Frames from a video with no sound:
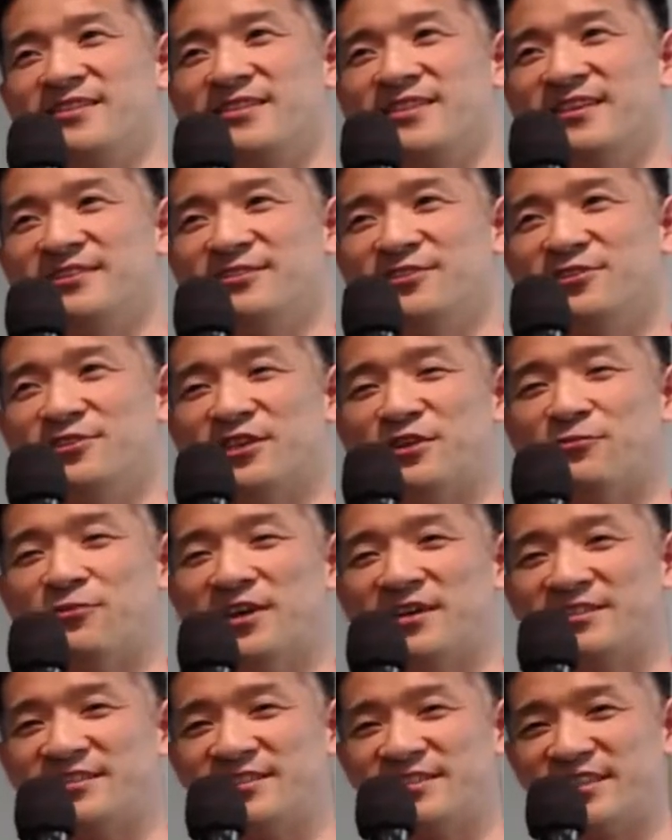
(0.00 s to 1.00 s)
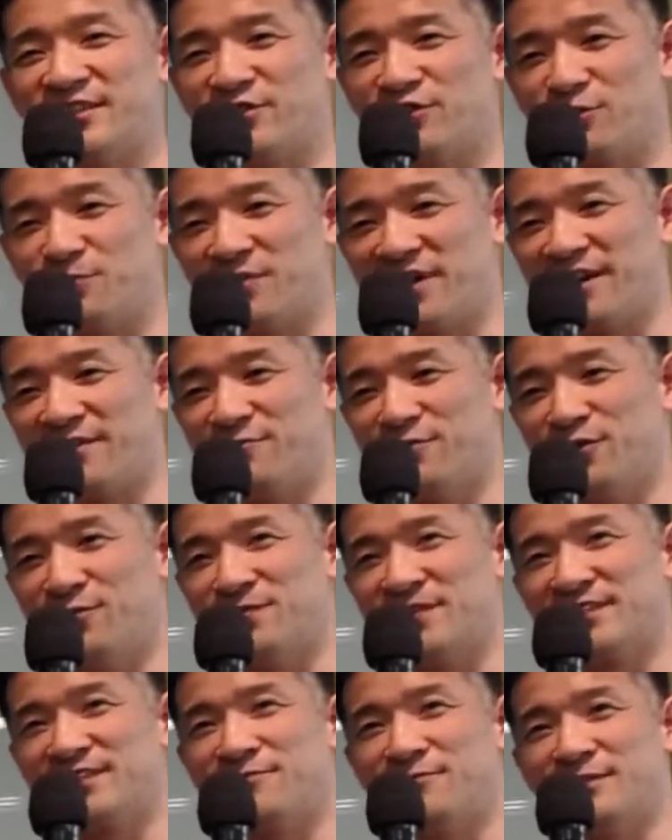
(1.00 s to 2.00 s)
there's only one single platform
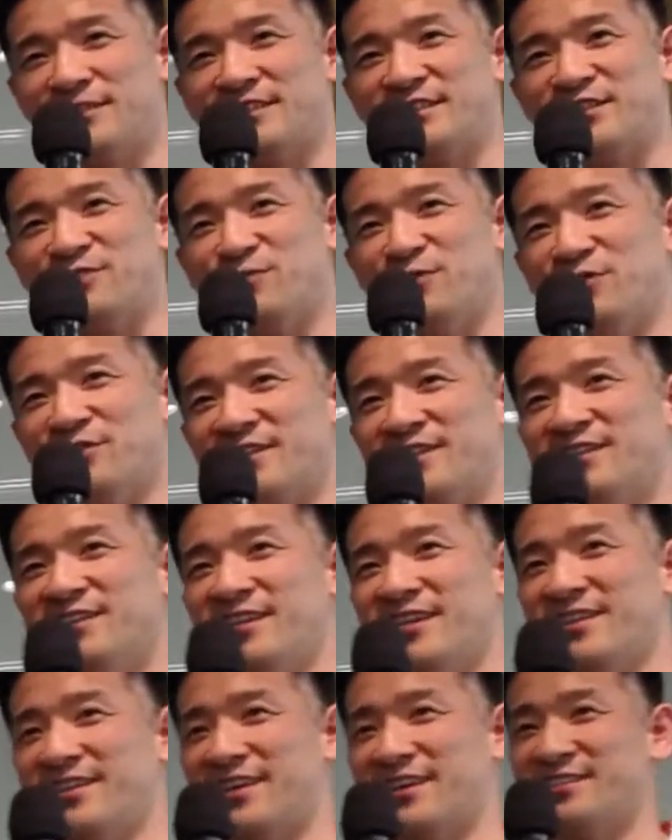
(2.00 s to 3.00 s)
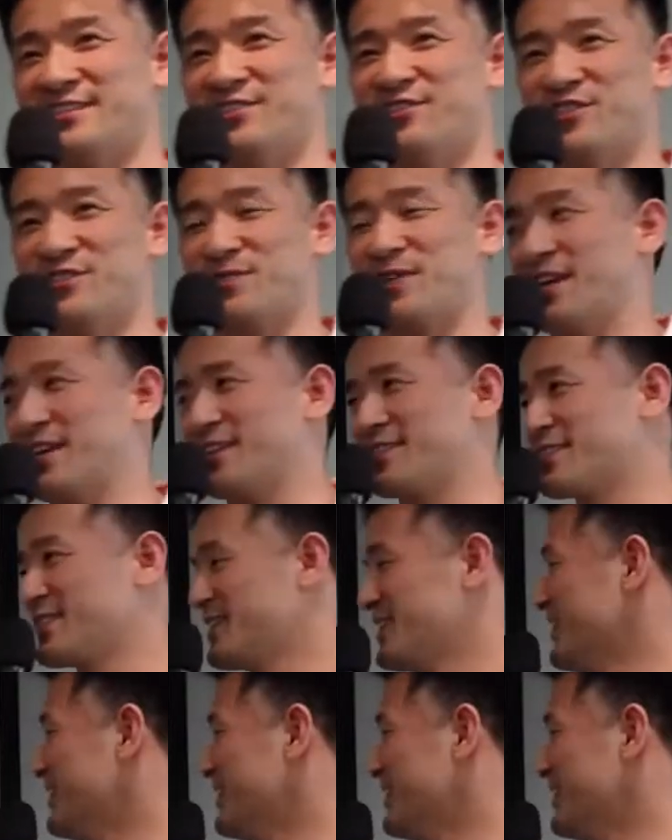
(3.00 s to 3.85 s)
that's fully supported, and that is Dreamcast.